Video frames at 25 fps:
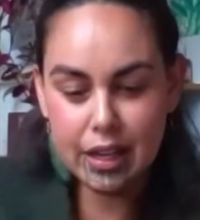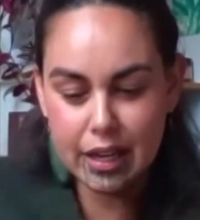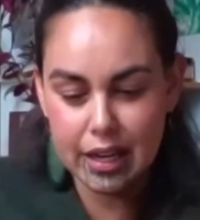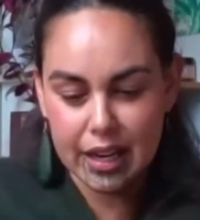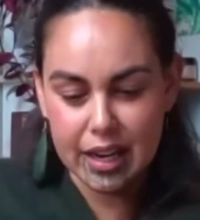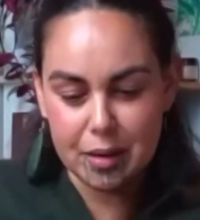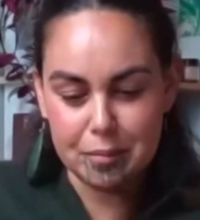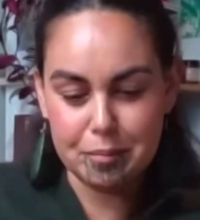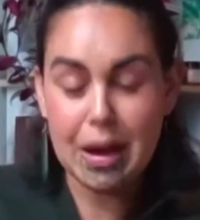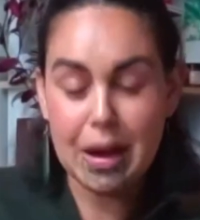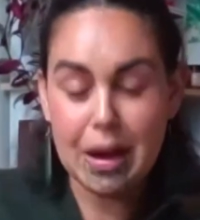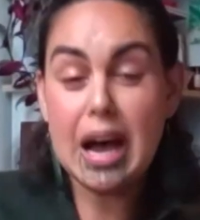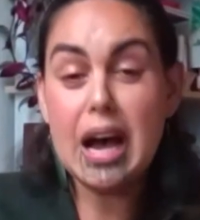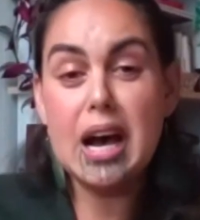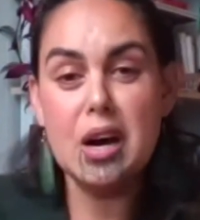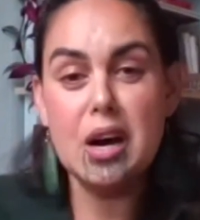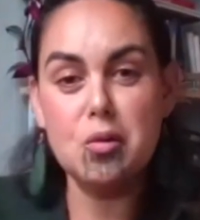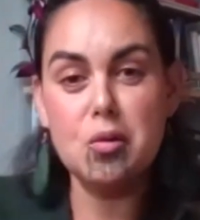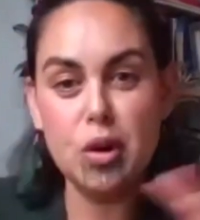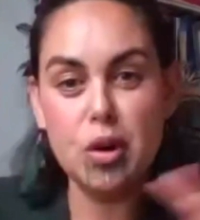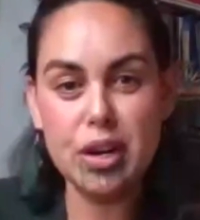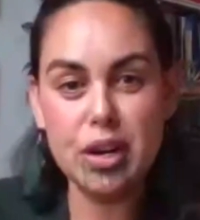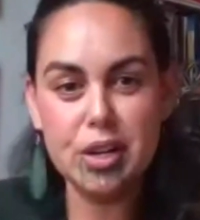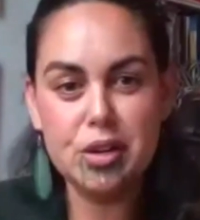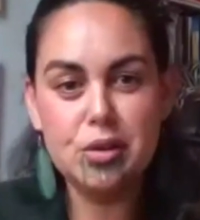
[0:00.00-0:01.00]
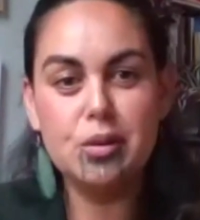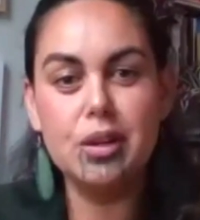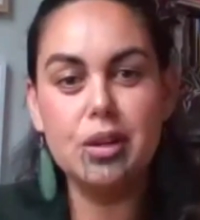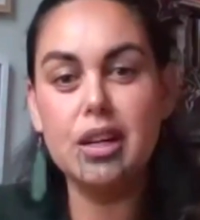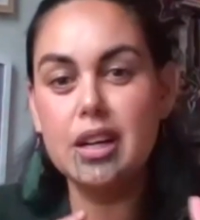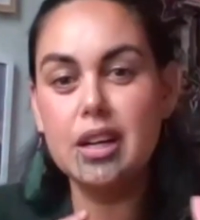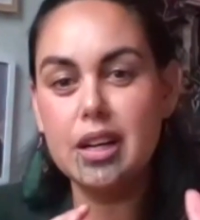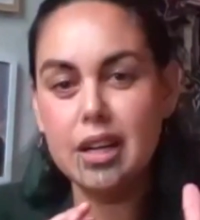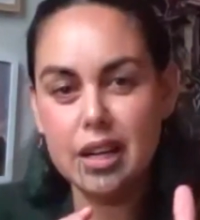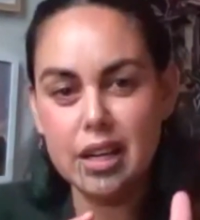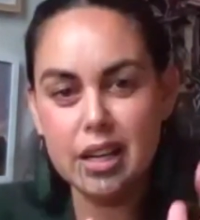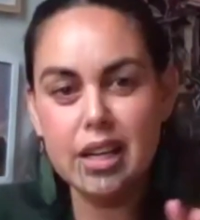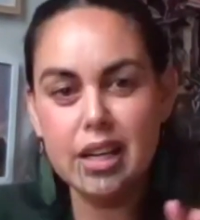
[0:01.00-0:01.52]
Um, our
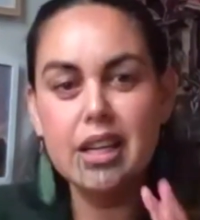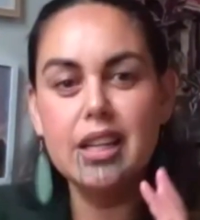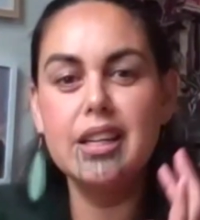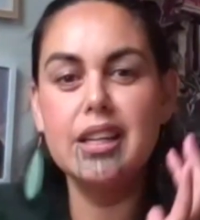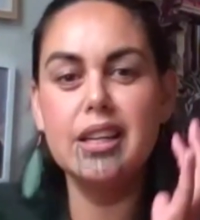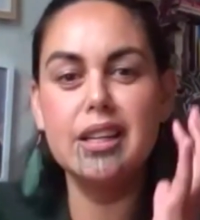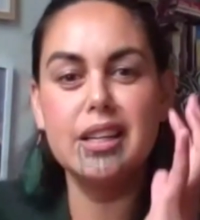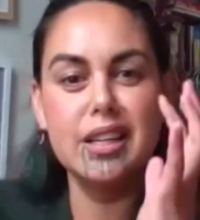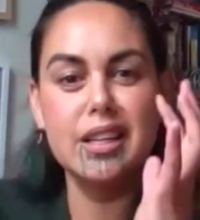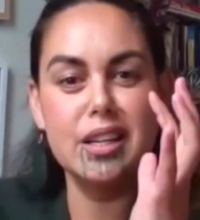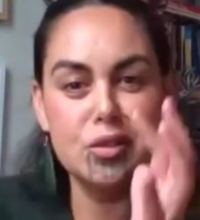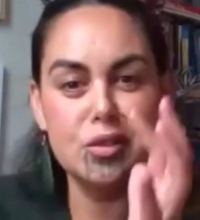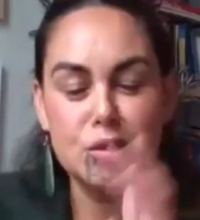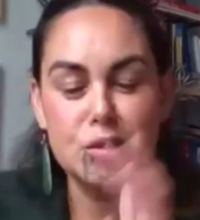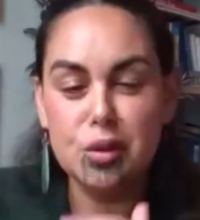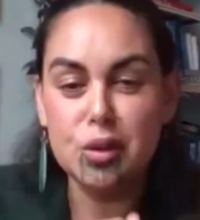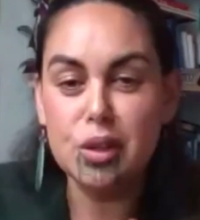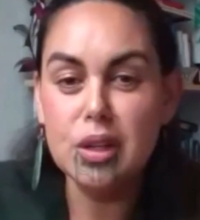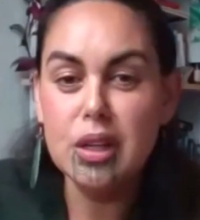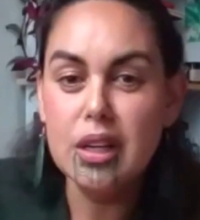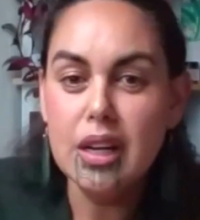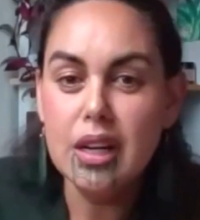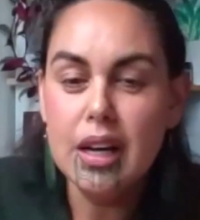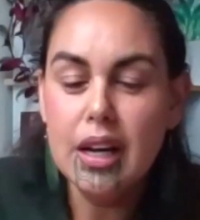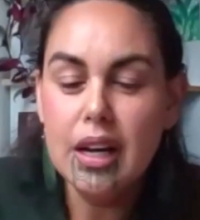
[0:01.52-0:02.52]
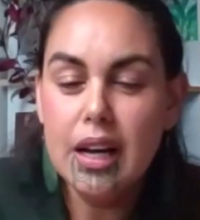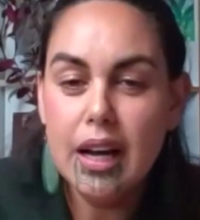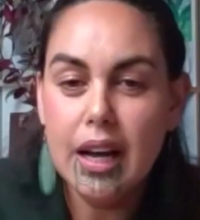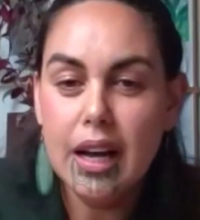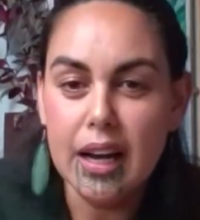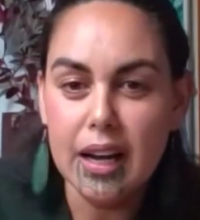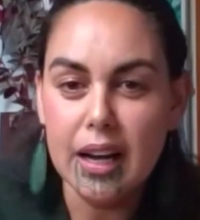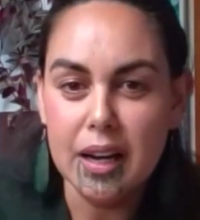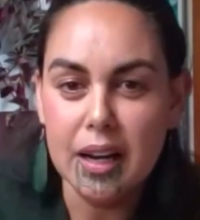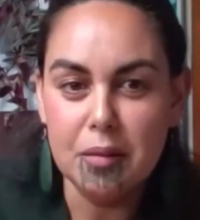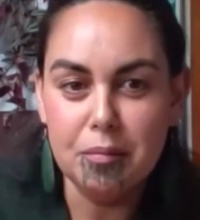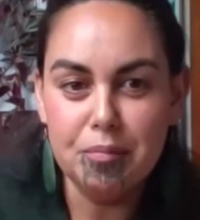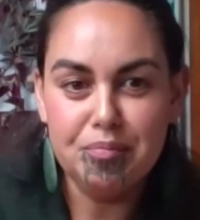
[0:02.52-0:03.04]
wairua, our hinengaro,
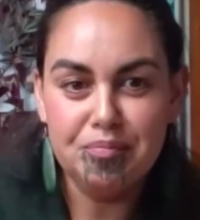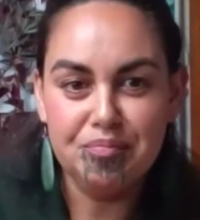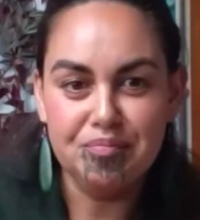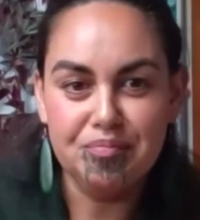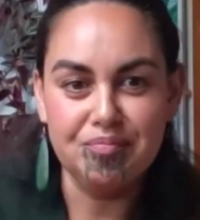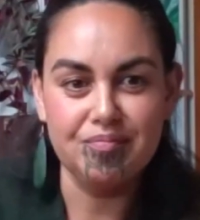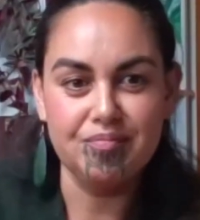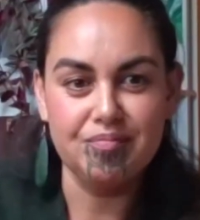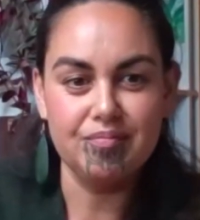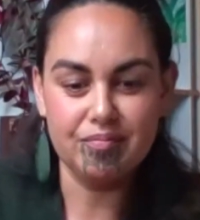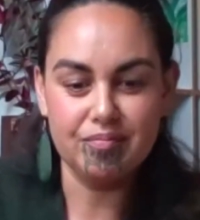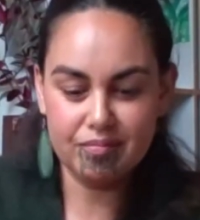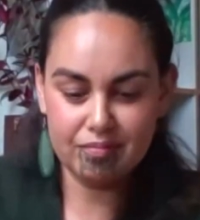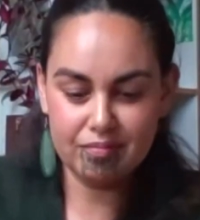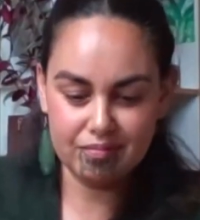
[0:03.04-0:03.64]
um,